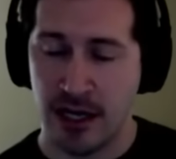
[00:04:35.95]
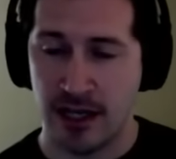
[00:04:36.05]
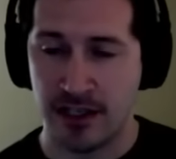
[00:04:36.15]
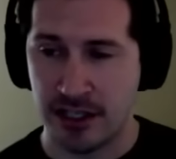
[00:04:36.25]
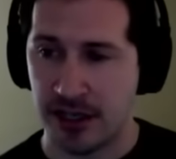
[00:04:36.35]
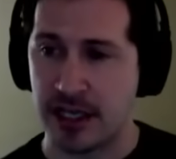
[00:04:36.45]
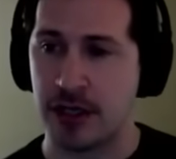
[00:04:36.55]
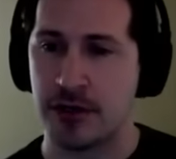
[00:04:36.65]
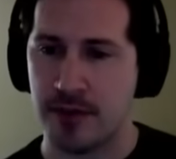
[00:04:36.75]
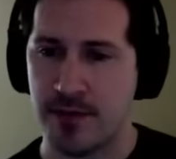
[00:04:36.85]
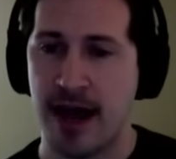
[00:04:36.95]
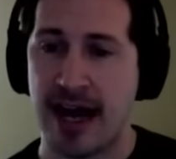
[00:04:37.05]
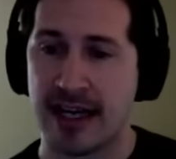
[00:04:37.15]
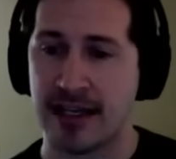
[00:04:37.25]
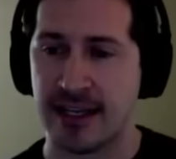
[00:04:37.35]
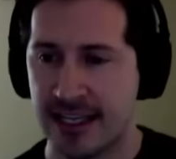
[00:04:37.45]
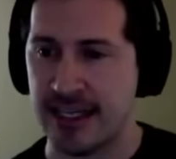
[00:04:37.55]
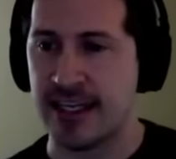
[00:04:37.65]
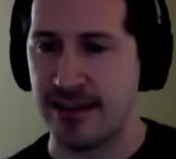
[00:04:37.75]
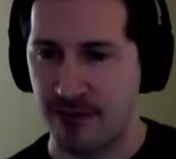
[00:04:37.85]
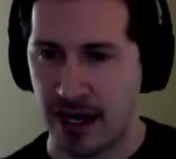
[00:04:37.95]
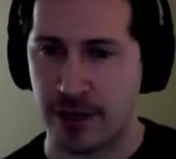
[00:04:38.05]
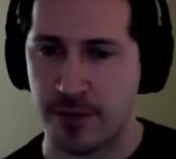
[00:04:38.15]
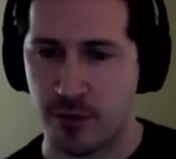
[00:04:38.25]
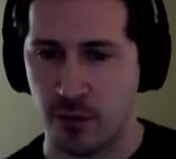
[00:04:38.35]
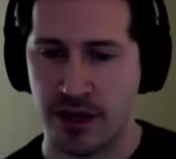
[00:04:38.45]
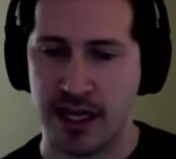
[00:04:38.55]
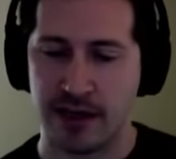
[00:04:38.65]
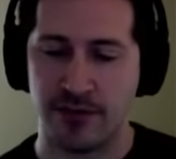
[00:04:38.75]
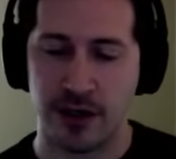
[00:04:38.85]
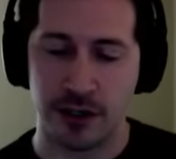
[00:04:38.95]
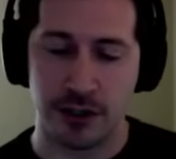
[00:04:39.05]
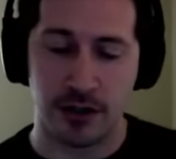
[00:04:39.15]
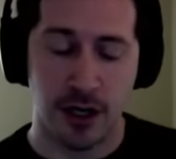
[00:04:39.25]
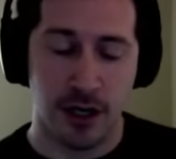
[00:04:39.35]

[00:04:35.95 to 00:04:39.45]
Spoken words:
until they could be back in an environment where they could function